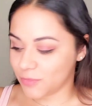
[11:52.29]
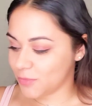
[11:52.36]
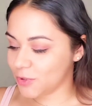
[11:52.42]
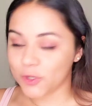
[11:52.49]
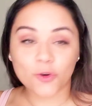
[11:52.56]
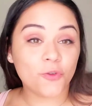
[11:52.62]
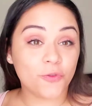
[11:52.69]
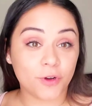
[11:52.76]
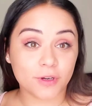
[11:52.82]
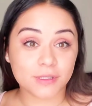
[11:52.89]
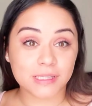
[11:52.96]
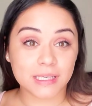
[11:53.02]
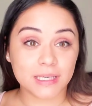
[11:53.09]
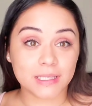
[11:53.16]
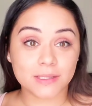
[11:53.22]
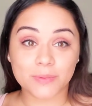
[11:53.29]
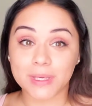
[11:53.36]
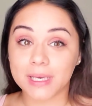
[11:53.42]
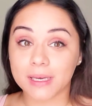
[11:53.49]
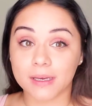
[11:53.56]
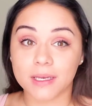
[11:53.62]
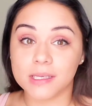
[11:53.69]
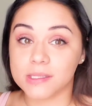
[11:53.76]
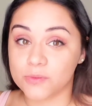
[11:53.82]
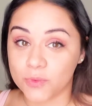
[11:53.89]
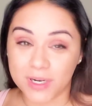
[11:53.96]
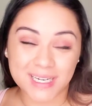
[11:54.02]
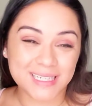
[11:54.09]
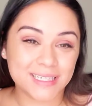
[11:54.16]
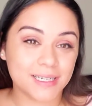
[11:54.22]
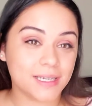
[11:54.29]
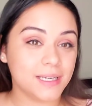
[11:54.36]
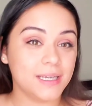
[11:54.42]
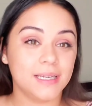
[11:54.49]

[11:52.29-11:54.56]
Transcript: No falsies, because one,